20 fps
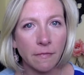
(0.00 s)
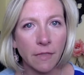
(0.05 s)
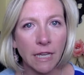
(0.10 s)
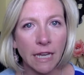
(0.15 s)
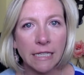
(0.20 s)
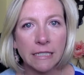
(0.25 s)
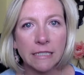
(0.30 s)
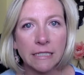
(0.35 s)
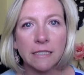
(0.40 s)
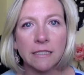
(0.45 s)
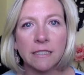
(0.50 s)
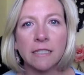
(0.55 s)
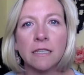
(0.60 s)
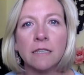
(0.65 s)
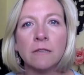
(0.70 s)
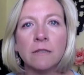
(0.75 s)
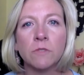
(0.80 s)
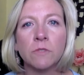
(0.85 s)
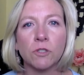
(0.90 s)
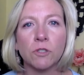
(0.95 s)
it
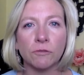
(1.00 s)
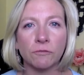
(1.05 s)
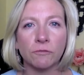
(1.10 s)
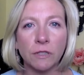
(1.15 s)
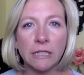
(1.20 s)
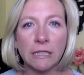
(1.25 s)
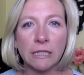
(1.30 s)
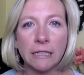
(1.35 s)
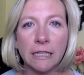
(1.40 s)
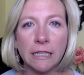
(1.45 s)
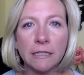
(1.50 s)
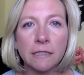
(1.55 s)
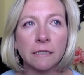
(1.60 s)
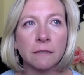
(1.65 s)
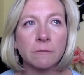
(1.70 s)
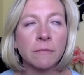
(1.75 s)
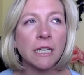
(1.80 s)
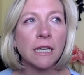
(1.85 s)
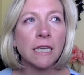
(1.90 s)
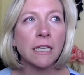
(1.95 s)
seemed to
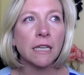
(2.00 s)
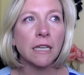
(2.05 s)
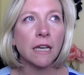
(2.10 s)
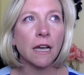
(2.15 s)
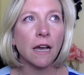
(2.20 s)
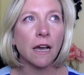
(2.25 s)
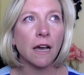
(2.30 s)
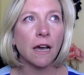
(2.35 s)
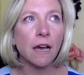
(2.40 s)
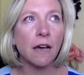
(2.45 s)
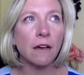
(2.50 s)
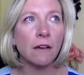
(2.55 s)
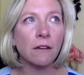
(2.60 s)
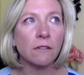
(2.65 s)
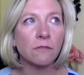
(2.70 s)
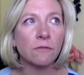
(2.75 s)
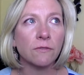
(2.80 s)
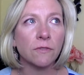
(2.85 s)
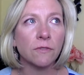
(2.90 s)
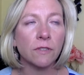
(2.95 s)
release me
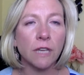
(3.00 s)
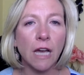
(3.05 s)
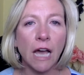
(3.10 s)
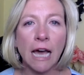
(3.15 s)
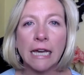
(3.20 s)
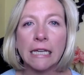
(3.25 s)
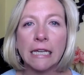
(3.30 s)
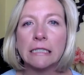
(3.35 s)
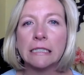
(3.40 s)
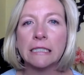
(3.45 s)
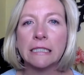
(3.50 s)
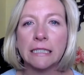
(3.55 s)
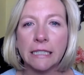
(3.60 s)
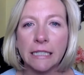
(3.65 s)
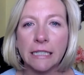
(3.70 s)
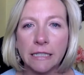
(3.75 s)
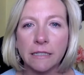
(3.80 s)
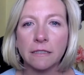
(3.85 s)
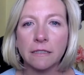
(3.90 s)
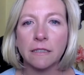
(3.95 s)
of
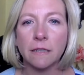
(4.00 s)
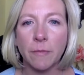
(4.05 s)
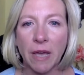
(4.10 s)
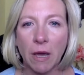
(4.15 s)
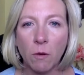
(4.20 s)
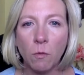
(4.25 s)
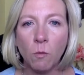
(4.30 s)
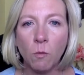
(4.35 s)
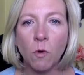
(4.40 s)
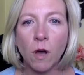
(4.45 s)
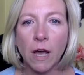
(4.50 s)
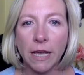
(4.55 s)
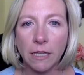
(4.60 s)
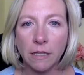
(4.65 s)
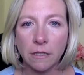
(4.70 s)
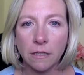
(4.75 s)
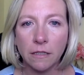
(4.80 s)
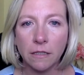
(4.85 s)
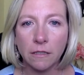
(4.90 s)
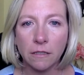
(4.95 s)
ideas about what
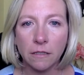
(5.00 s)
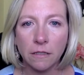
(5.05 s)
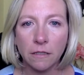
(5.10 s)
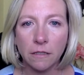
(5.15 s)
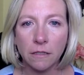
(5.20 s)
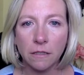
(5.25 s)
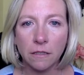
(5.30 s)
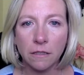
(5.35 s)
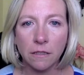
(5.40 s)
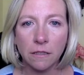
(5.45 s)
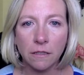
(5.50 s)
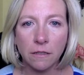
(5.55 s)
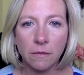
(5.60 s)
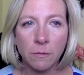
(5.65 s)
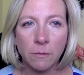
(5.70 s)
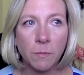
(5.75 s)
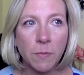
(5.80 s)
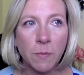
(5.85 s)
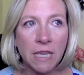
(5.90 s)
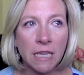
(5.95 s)

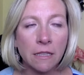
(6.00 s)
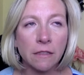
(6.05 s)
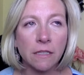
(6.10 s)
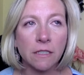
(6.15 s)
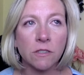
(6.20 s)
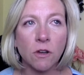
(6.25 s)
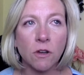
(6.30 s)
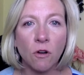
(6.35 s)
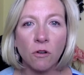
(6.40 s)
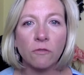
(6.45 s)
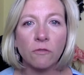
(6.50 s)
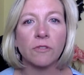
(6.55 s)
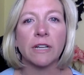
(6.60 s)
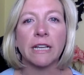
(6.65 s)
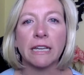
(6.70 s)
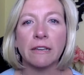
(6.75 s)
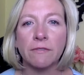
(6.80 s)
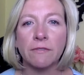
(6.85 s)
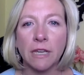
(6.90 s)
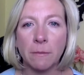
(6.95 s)
being this
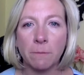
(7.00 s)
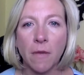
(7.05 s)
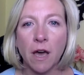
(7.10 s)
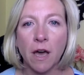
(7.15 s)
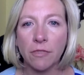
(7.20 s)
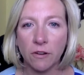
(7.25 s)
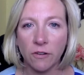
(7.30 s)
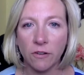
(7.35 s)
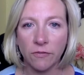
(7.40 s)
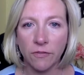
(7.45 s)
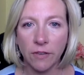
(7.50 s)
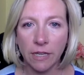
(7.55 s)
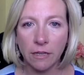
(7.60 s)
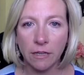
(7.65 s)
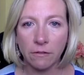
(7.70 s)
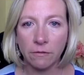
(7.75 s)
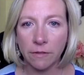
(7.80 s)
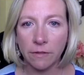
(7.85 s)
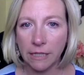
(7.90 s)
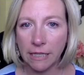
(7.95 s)
overgiving mother
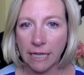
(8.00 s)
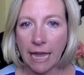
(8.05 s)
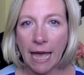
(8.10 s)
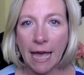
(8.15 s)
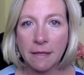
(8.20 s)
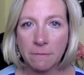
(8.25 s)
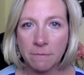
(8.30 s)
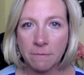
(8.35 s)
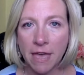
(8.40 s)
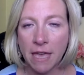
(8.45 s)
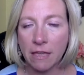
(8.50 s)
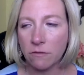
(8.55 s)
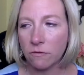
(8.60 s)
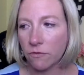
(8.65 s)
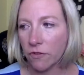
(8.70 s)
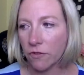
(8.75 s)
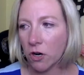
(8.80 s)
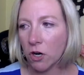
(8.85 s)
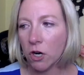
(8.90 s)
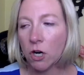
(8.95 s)
figure really had meant
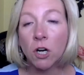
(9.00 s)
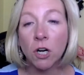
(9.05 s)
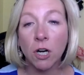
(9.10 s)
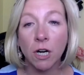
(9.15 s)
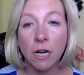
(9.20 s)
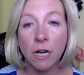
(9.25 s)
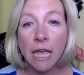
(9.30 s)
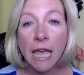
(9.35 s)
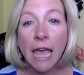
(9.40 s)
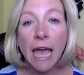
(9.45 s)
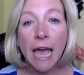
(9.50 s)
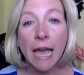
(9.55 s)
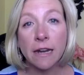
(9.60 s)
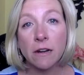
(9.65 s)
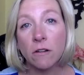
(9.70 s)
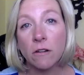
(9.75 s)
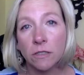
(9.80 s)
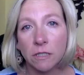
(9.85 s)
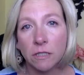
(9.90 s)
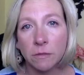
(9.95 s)
for her, and
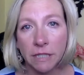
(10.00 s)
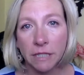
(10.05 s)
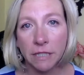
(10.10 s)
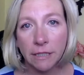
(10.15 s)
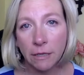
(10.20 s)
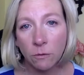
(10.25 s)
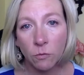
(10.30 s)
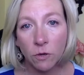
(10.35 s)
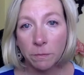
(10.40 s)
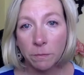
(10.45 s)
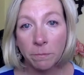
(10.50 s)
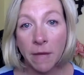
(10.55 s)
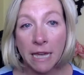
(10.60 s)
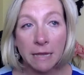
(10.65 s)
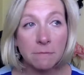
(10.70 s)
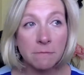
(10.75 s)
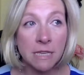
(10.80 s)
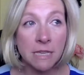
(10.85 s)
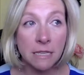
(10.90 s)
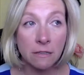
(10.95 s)
ultimately what
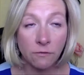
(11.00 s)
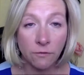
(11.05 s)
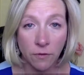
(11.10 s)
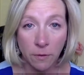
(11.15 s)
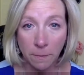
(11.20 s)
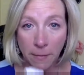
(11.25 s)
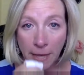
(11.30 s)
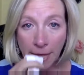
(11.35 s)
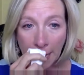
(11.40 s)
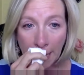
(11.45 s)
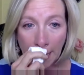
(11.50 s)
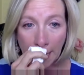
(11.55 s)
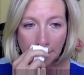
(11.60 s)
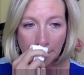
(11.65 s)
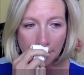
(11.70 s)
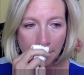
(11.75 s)
might mean for me.